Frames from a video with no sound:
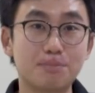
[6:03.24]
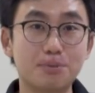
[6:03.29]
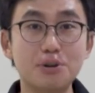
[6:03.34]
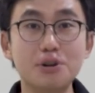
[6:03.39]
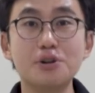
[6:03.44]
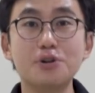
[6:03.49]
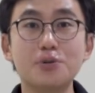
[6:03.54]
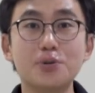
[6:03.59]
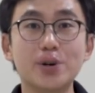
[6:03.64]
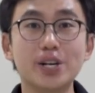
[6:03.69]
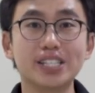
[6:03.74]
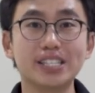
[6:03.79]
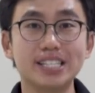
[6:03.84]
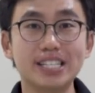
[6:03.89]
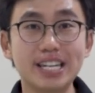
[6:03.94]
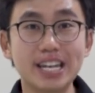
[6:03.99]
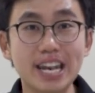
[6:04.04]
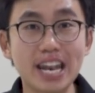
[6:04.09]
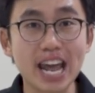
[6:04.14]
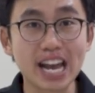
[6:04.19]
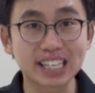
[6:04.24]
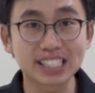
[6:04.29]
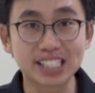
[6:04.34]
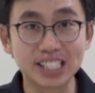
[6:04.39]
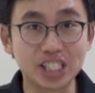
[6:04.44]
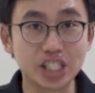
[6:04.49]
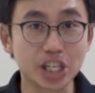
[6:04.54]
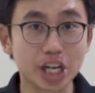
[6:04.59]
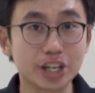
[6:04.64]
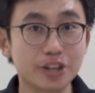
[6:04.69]
Perodua's
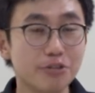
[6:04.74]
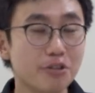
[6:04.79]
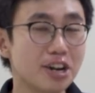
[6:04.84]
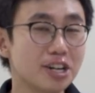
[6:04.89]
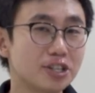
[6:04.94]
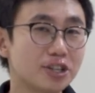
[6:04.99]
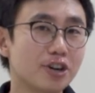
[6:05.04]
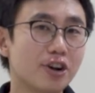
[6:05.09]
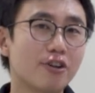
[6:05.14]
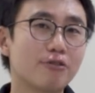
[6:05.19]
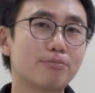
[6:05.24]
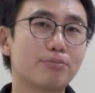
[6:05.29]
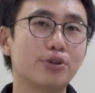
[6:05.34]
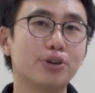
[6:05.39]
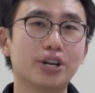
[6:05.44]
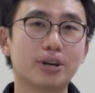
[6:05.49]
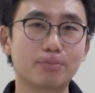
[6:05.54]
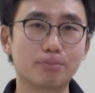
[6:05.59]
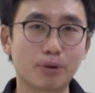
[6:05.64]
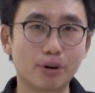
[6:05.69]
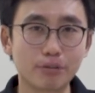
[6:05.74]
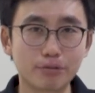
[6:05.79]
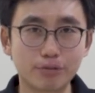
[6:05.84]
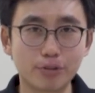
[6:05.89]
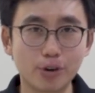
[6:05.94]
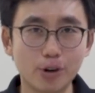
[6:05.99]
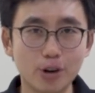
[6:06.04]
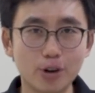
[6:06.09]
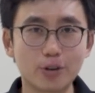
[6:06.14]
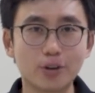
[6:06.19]
next generation of product
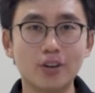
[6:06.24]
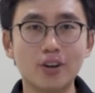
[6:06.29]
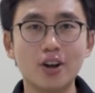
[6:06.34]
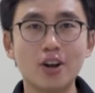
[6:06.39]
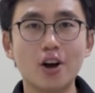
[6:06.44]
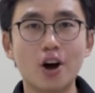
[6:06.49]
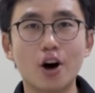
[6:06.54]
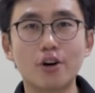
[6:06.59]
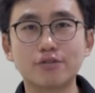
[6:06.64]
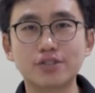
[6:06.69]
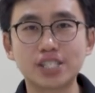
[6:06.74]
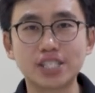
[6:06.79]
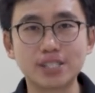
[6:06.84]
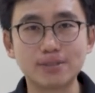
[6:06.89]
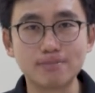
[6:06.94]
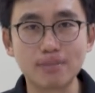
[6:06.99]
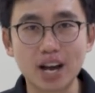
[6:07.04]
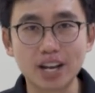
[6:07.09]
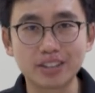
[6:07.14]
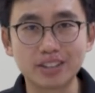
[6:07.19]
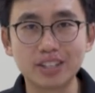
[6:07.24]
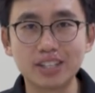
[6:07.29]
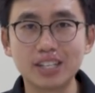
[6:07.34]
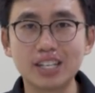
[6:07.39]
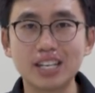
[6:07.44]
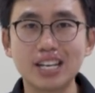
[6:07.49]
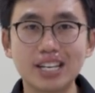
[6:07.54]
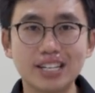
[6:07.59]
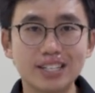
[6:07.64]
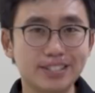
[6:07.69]
portfolio of smarter,
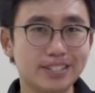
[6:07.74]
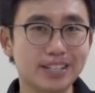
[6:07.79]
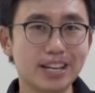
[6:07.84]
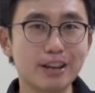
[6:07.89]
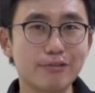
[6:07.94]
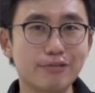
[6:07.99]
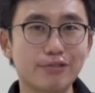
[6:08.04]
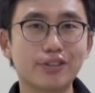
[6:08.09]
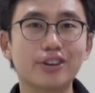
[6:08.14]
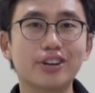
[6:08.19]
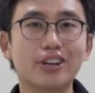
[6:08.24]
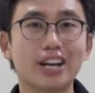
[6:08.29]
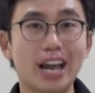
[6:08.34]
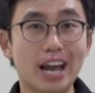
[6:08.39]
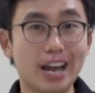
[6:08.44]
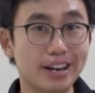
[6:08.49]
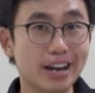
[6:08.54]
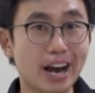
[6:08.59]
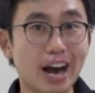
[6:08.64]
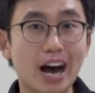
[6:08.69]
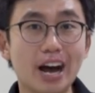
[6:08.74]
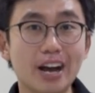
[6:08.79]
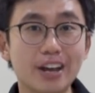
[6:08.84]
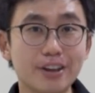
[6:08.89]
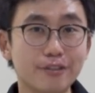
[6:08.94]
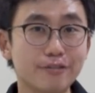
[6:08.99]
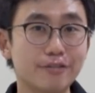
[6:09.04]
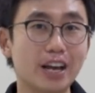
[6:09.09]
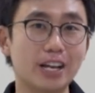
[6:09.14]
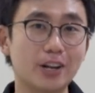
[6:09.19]
safer, and
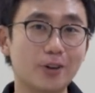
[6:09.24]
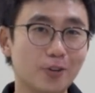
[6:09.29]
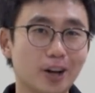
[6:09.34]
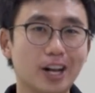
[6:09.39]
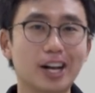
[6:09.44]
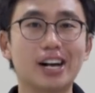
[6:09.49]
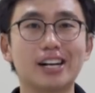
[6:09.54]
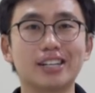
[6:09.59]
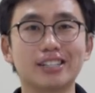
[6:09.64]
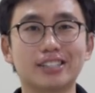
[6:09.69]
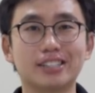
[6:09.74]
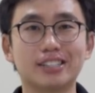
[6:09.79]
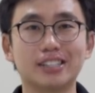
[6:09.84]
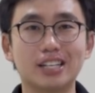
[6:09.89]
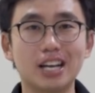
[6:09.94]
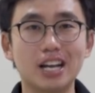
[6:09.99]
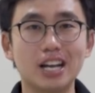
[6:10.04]
higher value cars.